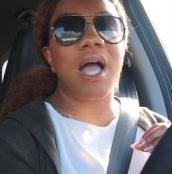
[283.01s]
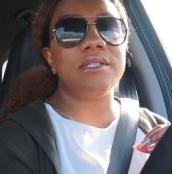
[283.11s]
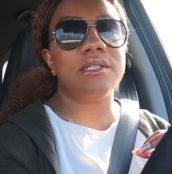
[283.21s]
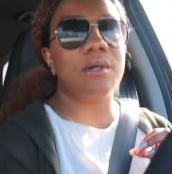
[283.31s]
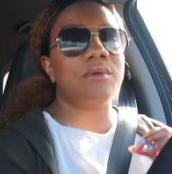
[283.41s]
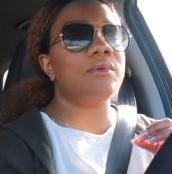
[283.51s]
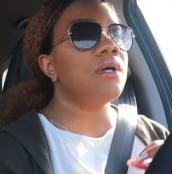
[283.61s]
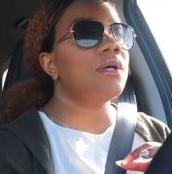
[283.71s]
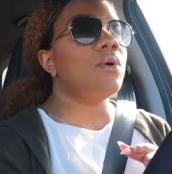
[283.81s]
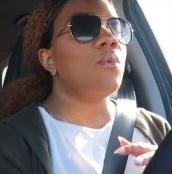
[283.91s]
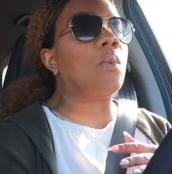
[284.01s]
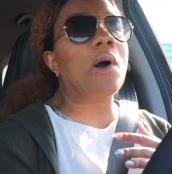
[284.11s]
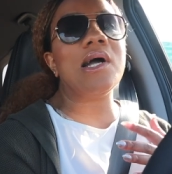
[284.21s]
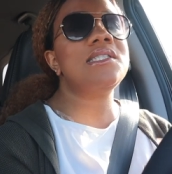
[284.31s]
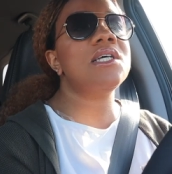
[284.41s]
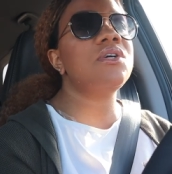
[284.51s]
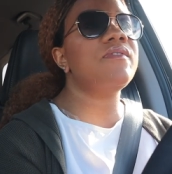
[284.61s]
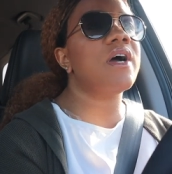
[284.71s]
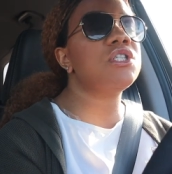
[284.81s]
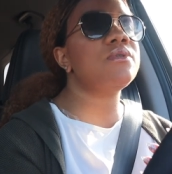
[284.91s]
I don't want to do
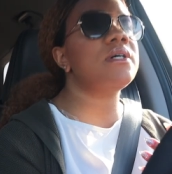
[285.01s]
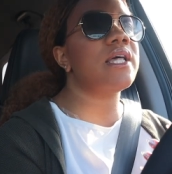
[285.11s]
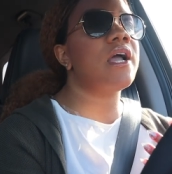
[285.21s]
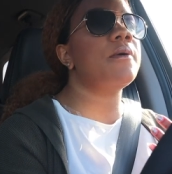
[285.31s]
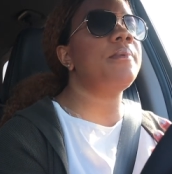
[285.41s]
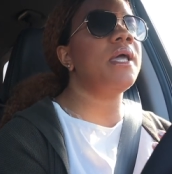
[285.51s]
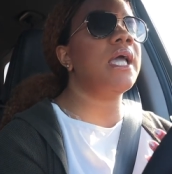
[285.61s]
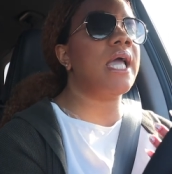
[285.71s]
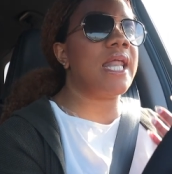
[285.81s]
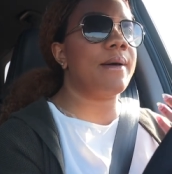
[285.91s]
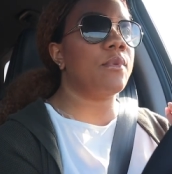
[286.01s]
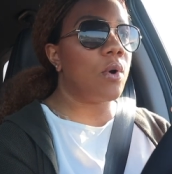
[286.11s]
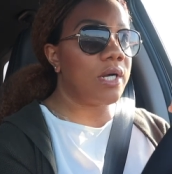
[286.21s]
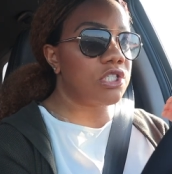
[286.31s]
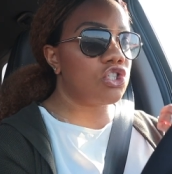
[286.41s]
virtual therapy and I'm going